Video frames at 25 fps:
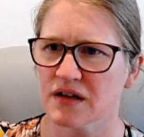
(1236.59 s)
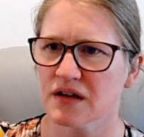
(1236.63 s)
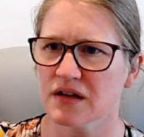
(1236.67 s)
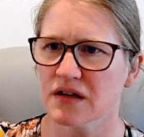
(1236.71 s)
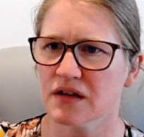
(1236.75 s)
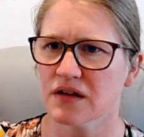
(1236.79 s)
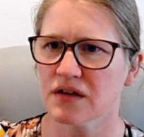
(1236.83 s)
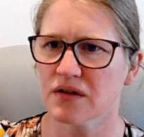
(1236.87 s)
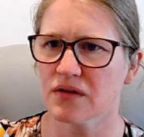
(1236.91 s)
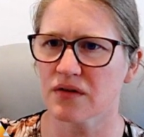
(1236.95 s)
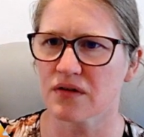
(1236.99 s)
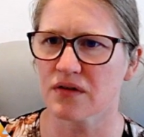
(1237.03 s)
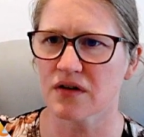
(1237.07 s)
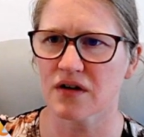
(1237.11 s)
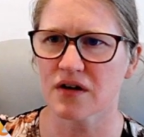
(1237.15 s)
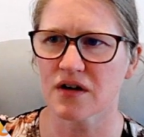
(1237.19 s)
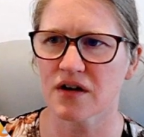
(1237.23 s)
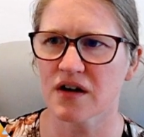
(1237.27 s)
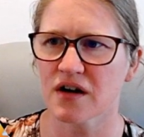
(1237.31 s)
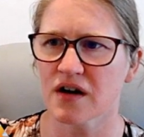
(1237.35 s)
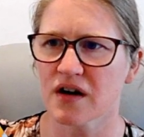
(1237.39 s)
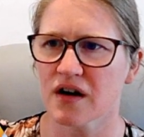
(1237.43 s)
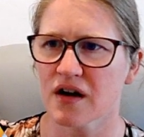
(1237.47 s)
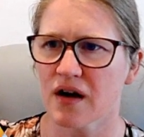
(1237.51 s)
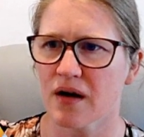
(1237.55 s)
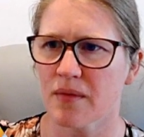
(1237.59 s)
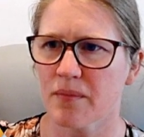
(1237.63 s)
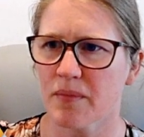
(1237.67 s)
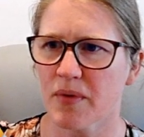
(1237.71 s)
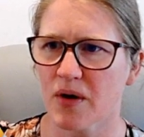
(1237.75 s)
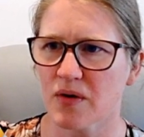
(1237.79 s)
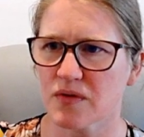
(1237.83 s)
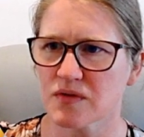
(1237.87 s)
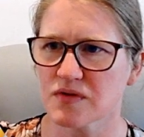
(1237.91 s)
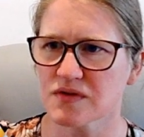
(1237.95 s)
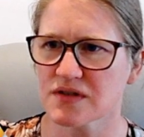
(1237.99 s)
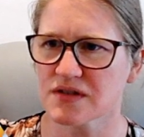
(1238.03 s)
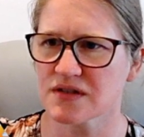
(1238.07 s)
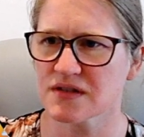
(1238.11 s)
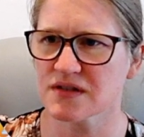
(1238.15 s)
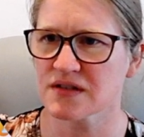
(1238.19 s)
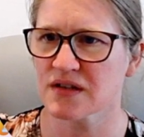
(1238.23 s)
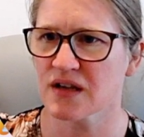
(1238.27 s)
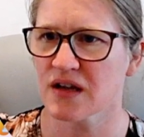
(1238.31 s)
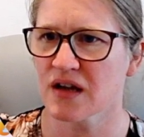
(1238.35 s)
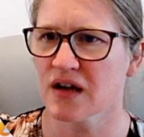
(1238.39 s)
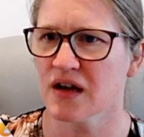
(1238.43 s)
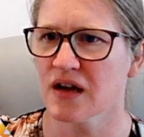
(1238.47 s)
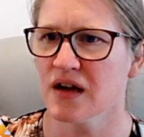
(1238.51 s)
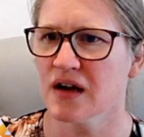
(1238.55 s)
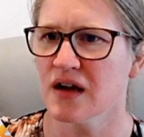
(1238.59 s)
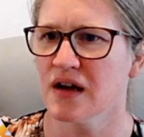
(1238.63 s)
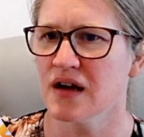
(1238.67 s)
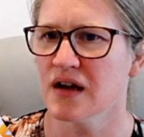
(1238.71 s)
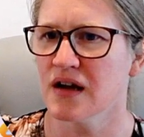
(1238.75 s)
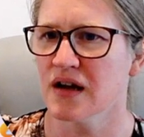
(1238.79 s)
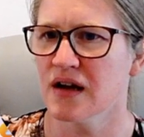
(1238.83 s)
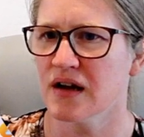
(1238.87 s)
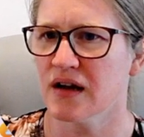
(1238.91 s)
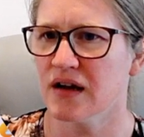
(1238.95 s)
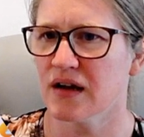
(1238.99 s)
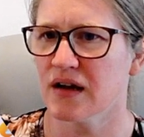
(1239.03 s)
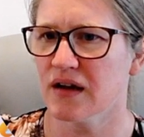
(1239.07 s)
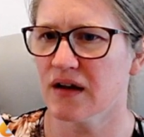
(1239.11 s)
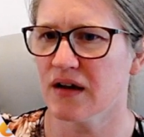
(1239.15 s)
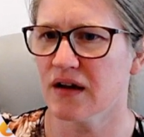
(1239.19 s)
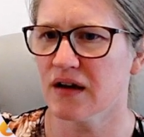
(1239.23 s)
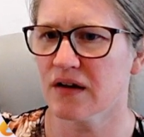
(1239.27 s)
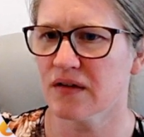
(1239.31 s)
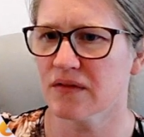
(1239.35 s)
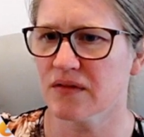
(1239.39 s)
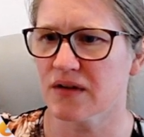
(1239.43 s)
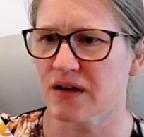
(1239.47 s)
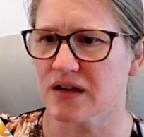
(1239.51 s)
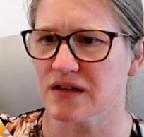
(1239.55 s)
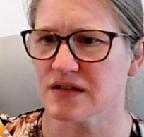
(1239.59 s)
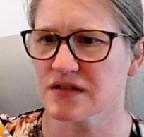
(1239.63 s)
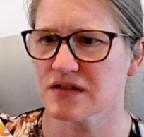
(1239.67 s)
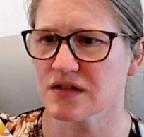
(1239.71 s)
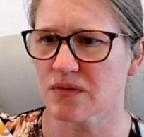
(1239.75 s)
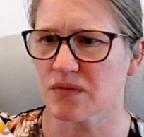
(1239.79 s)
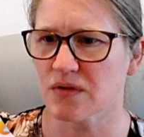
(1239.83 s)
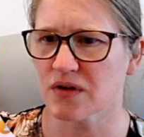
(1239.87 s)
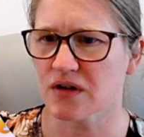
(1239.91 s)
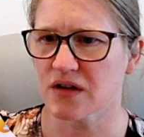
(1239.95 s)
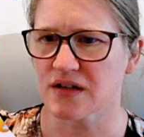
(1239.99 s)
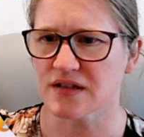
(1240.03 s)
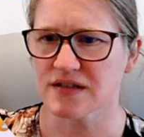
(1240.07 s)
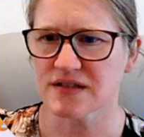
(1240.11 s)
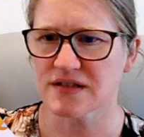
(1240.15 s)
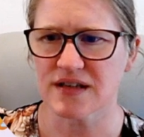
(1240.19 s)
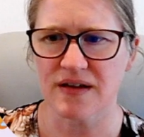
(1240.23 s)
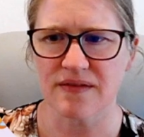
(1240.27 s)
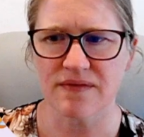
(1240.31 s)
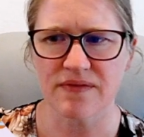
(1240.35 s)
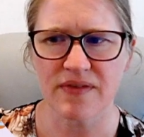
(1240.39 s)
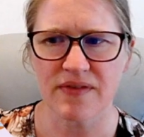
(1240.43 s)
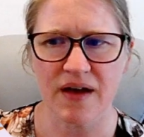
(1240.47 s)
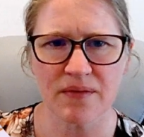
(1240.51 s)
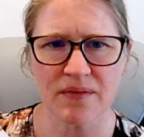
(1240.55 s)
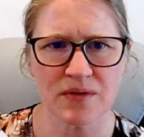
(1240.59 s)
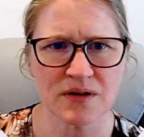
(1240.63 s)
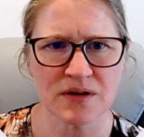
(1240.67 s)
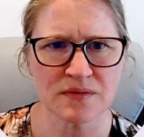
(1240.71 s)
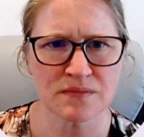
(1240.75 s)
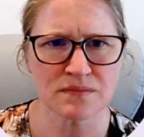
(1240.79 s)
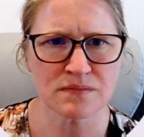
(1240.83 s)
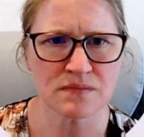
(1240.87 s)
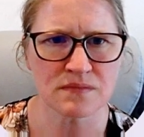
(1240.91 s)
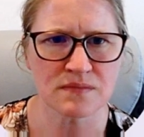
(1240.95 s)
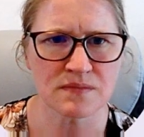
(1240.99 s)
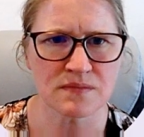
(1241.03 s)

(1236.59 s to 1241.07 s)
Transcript: your posts. All right, so we're going to save that one.